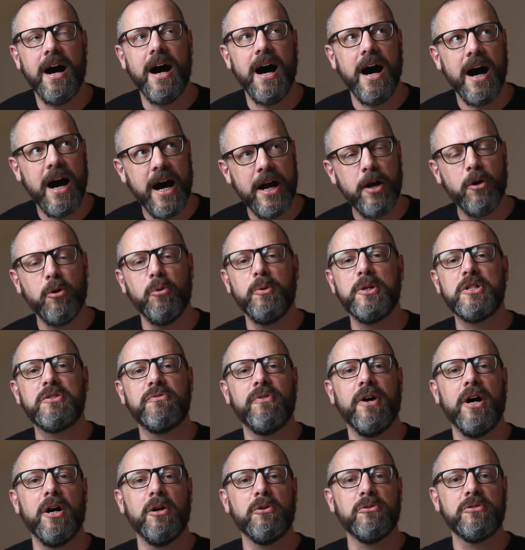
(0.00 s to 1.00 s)
I always
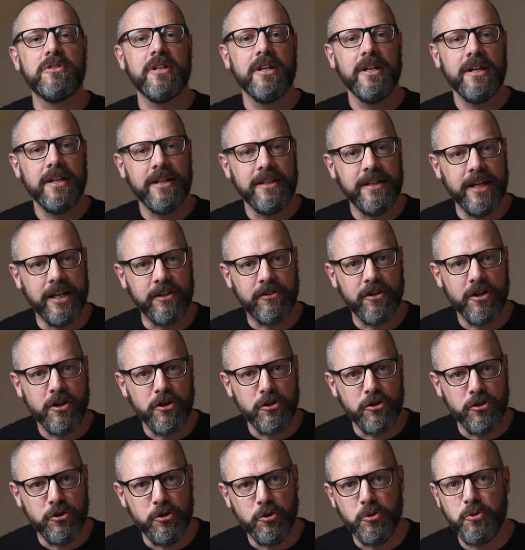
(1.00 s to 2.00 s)
found that
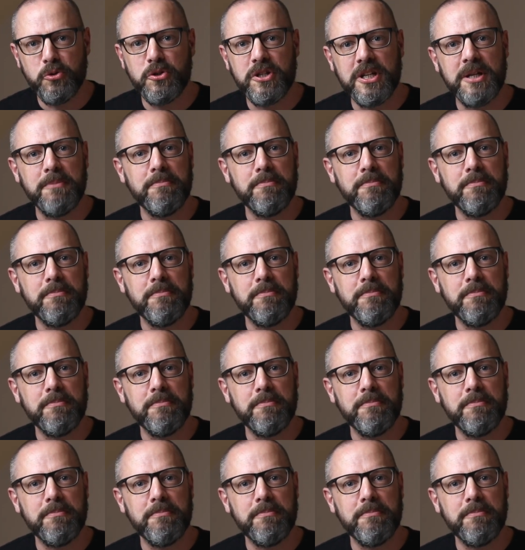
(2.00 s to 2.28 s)
using